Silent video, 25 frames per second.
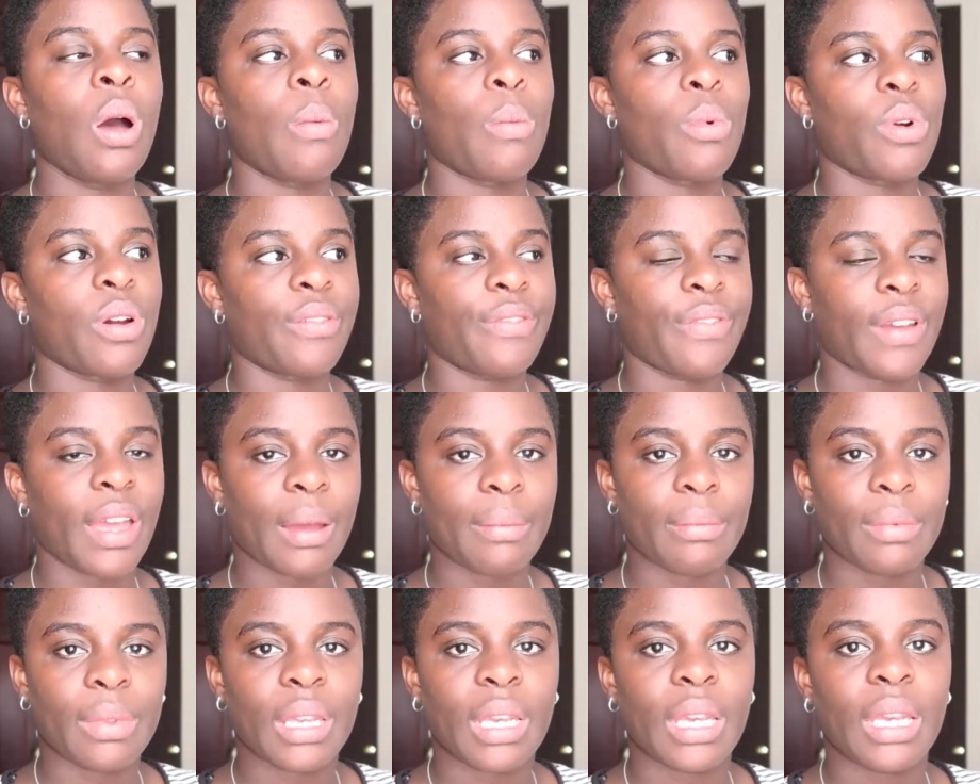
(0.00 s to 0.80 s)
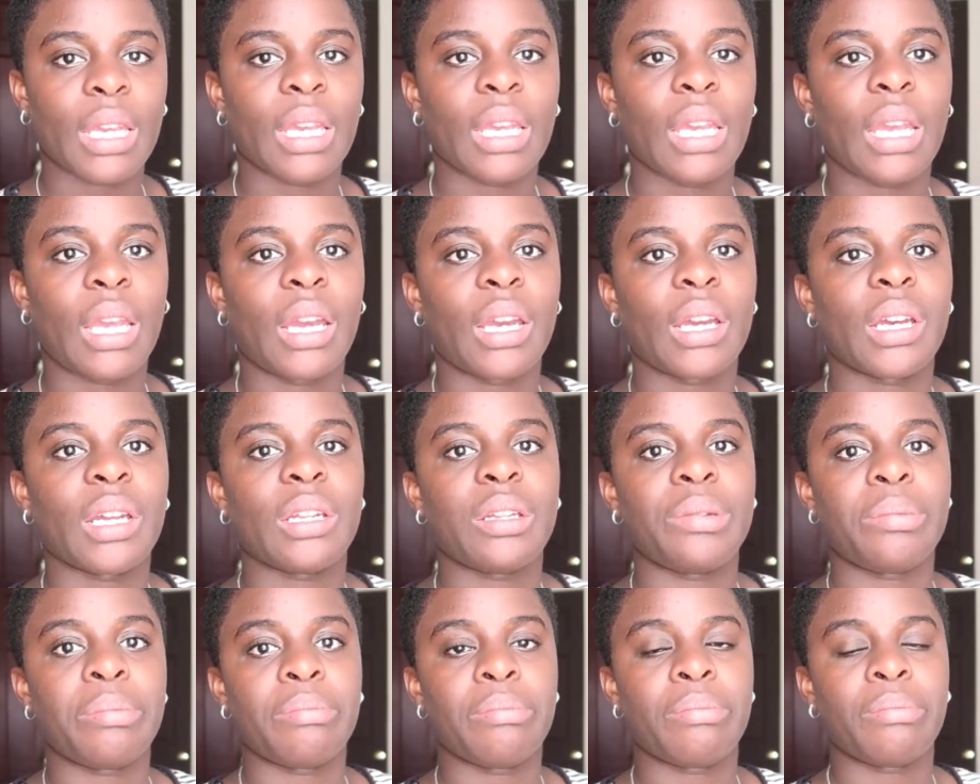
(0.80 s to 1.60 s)
more family
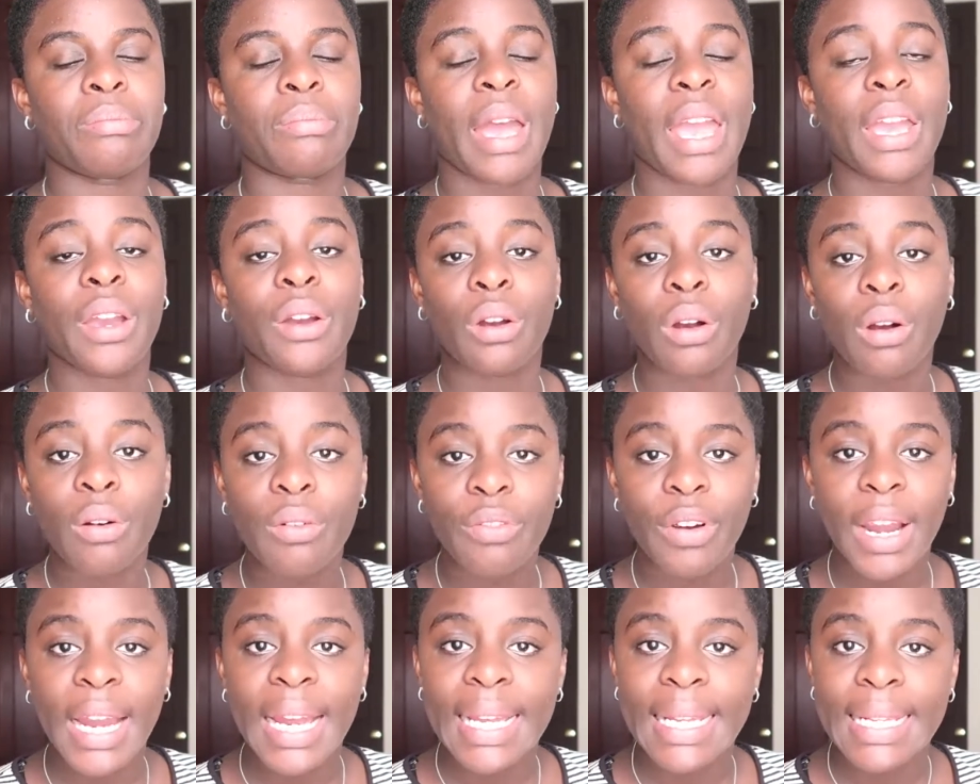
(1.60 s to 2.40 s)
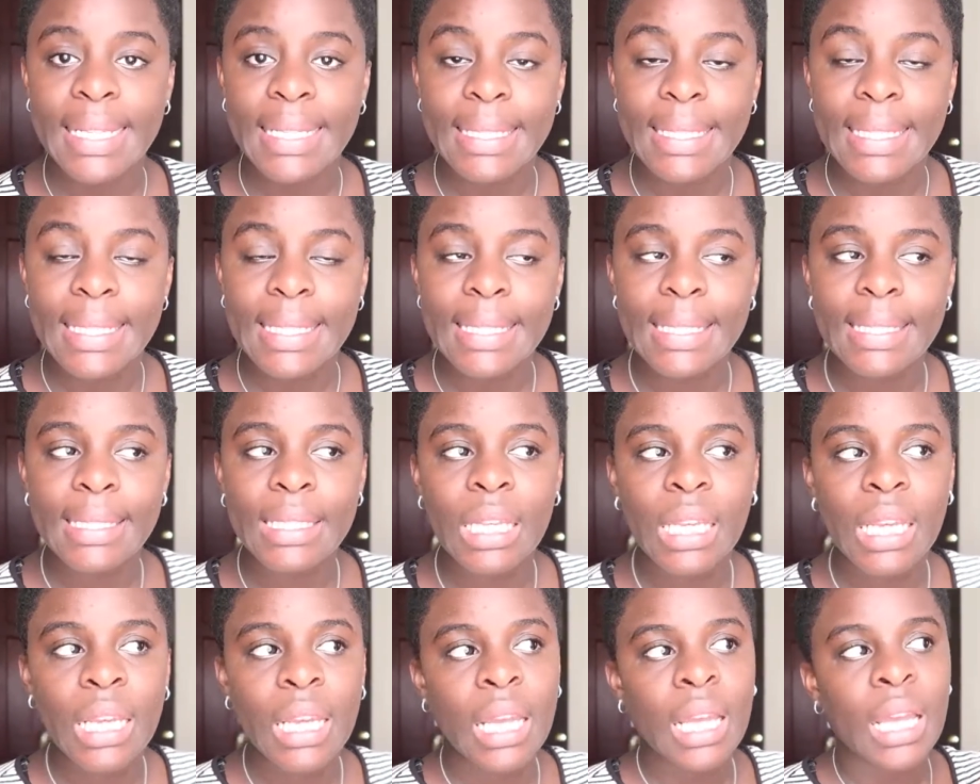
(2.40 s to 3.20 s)
and my girlfriends,
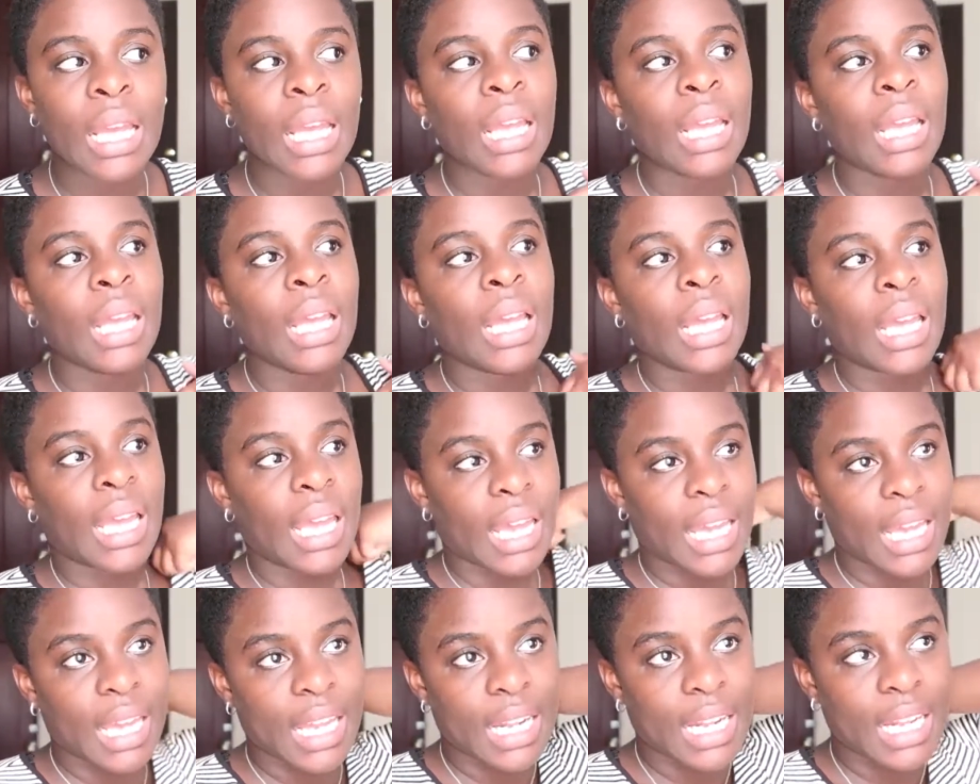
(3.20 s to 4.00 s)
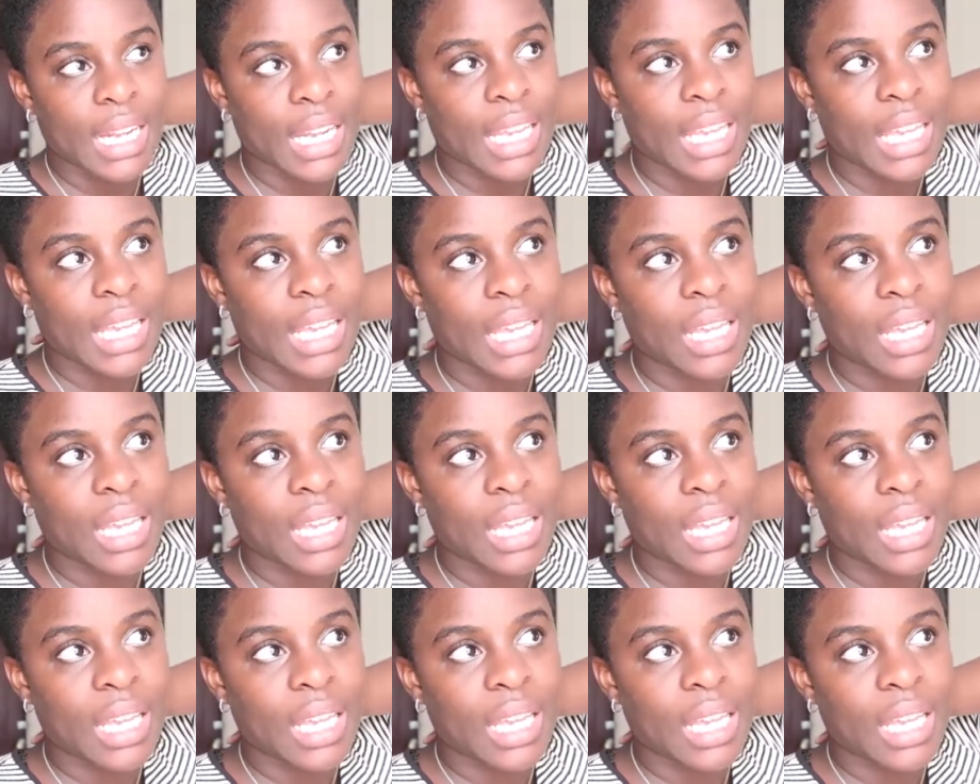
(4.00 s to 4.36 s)
and